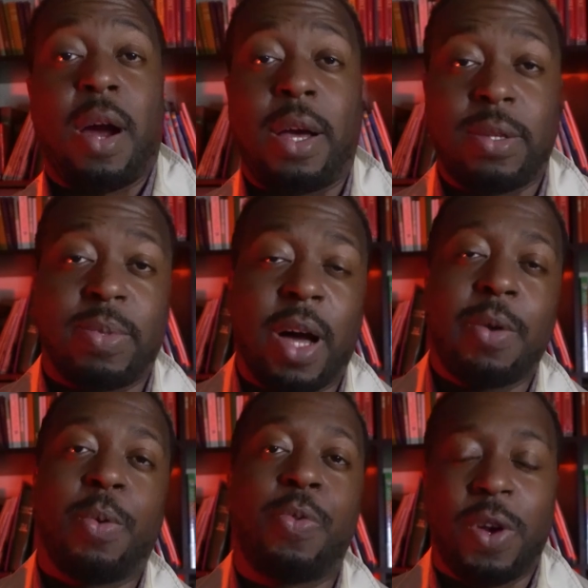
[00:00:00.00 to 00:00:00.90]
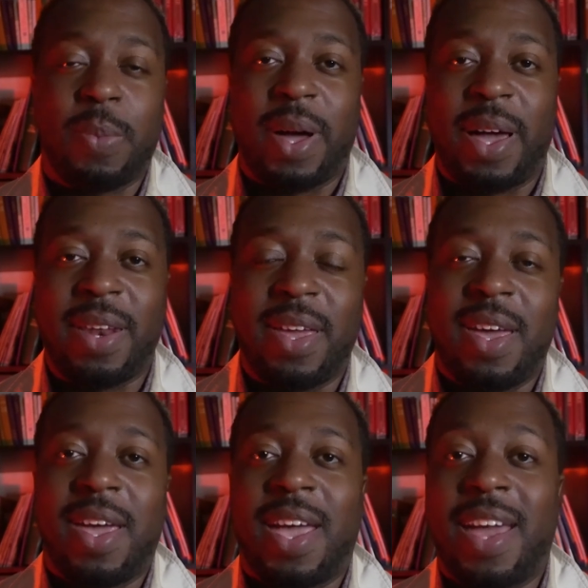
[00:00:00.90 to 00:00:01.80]
All right, so I'm talking to a friend of mine,
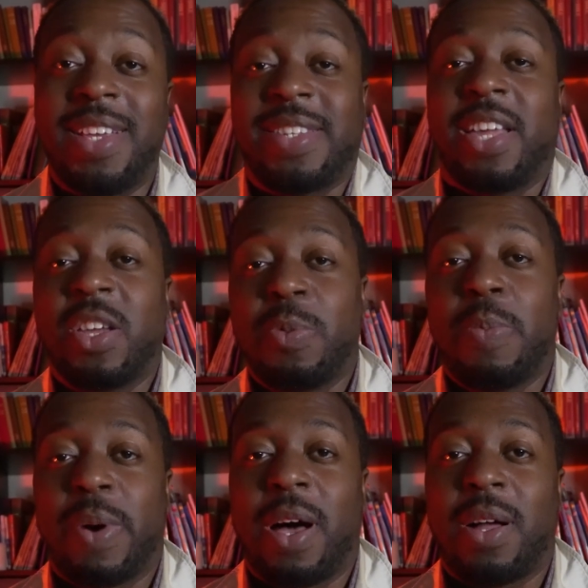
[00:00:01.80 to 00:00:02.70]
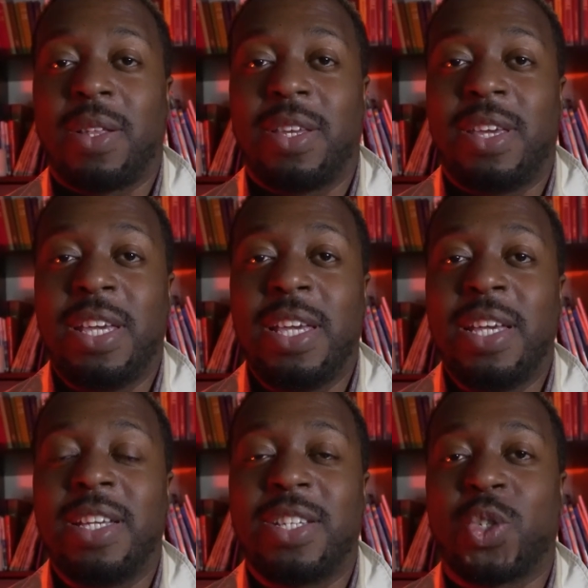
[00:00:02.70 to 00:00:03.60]
and he's telling me about
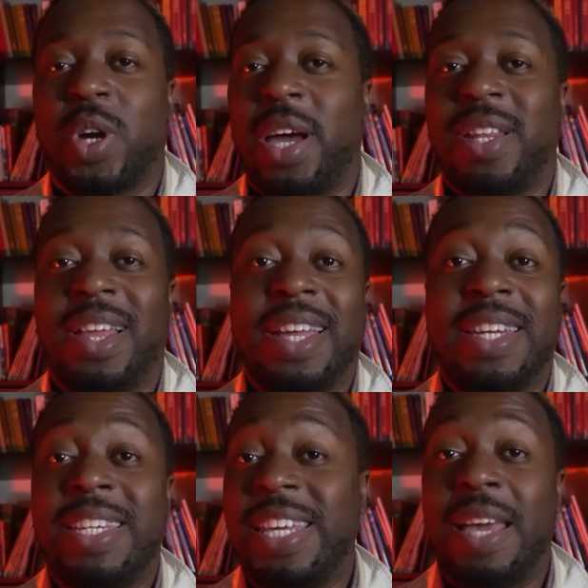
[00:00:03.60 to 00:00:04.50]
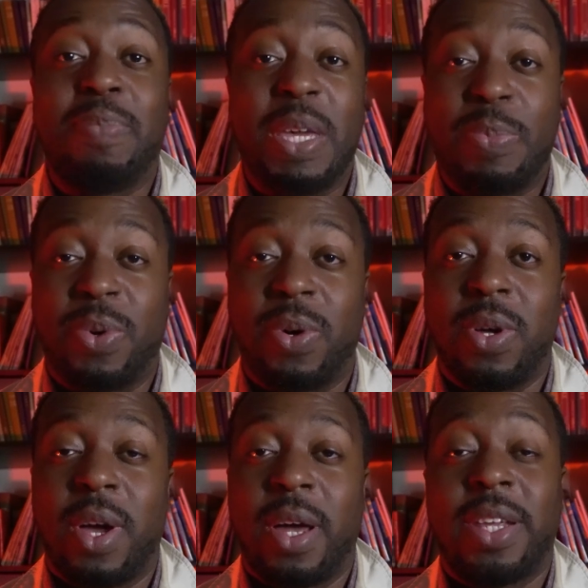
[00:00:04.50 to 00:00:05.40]
he is trying to like DM
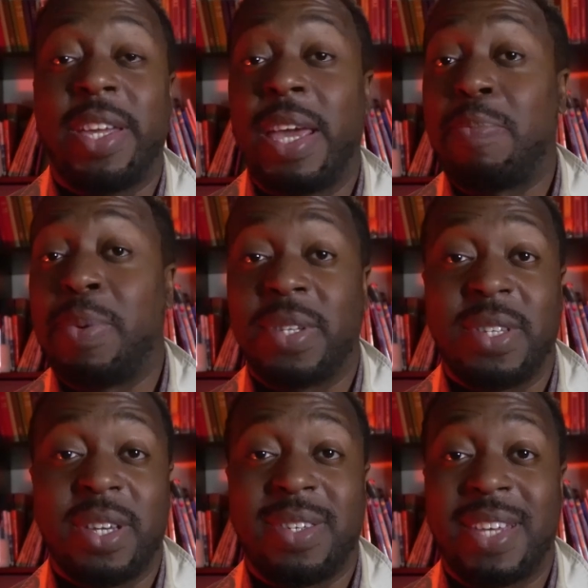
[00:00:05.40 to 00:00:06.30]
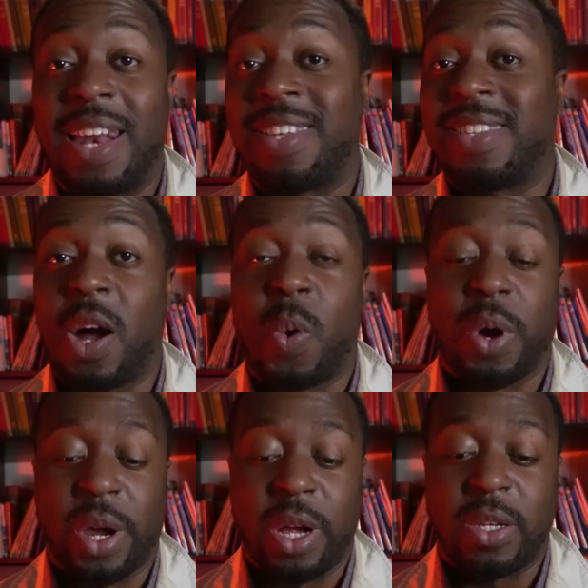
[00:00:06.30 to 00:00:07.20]
people to get business and it's not
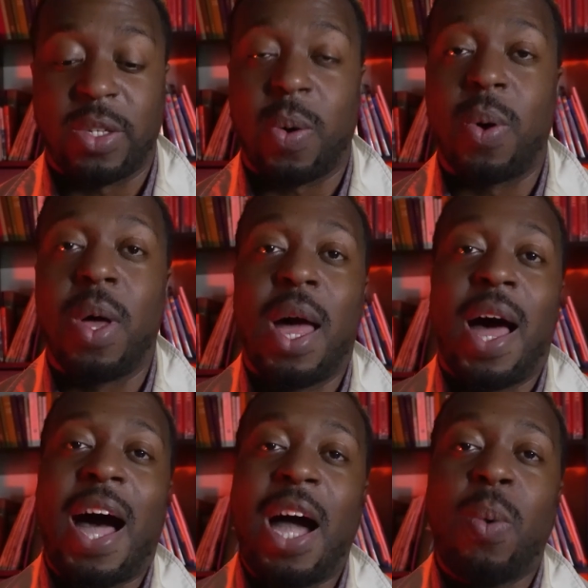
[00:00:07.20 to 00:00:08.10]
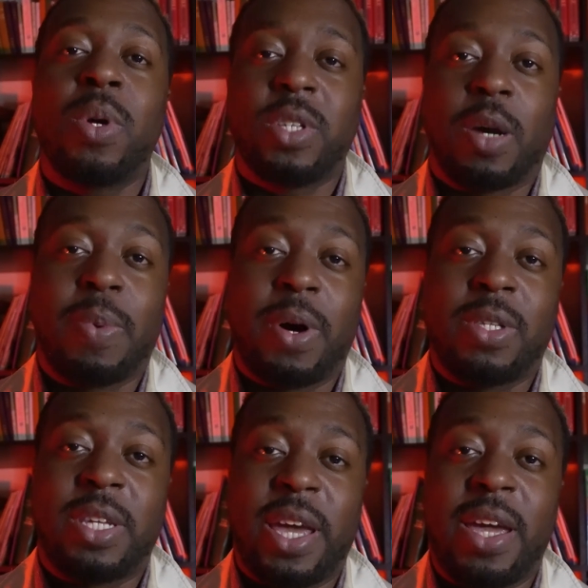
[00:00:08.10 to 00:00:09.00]
working. So I want to talk
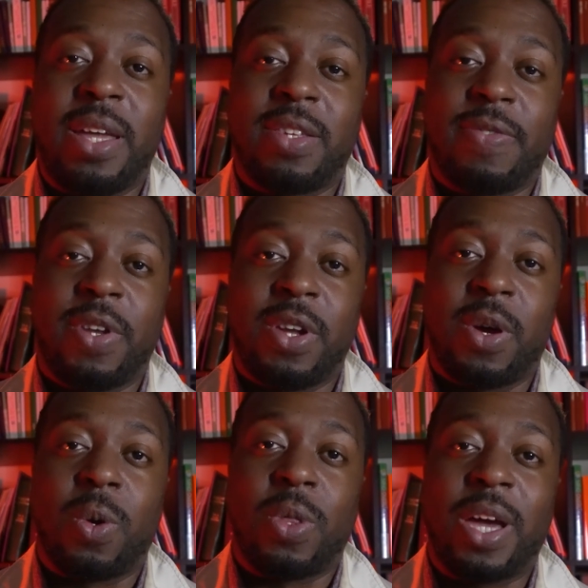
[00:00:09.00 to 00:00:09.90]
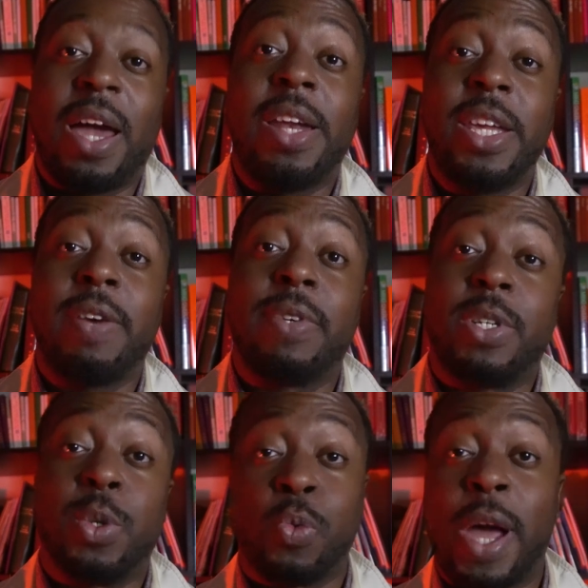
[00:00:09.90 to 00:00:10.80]
about today in this video the idea of a
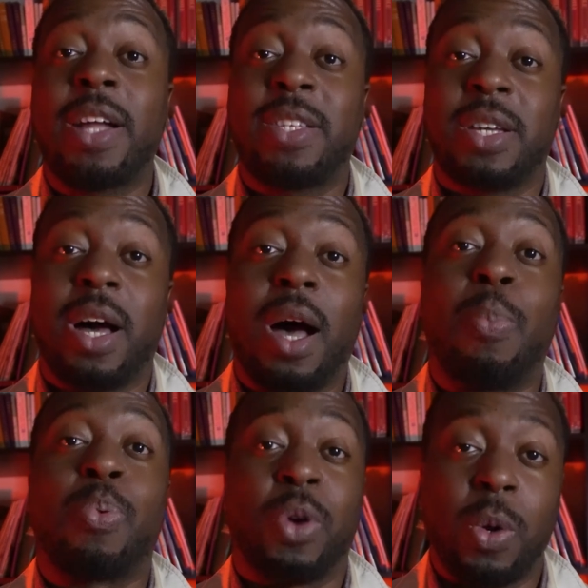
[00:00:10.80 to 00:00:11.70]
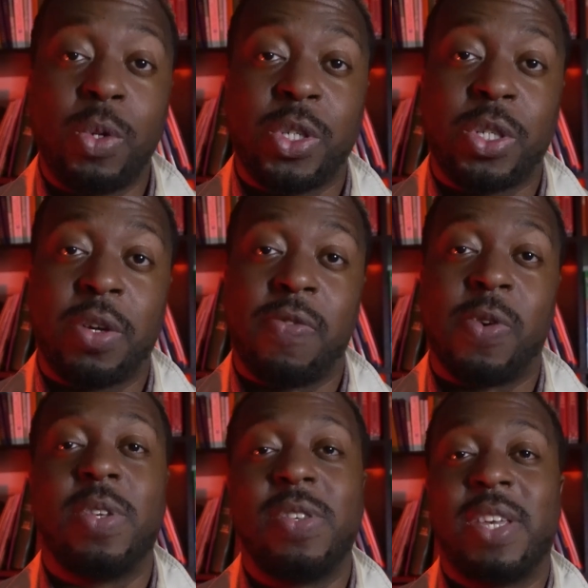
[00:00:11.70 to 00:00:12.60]
direct approach
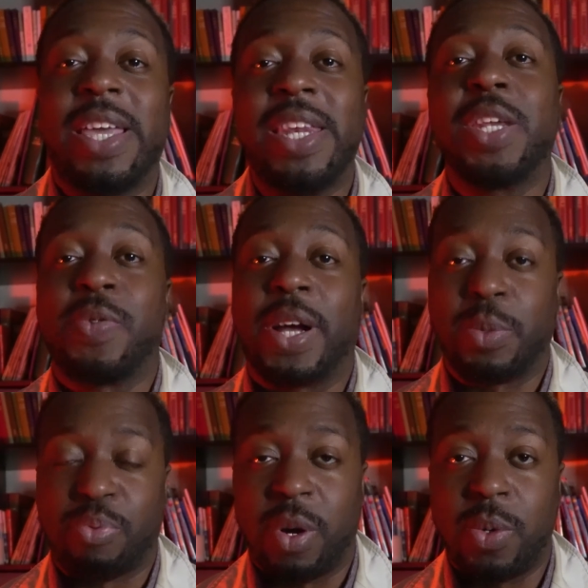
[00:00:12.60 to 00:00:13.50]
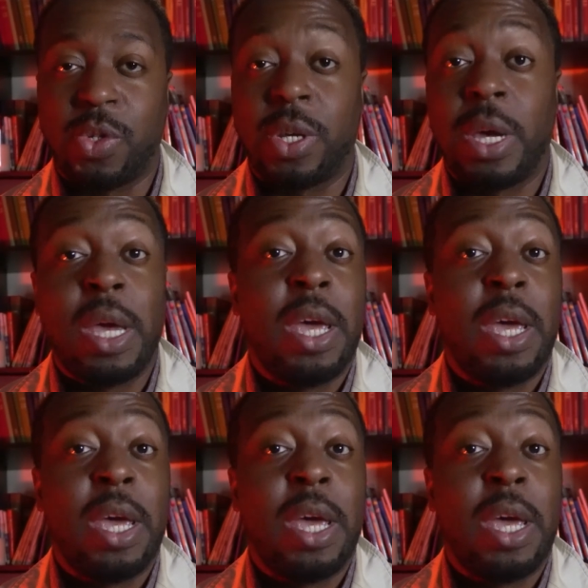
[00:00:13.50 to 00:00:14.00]
versus an indirect approach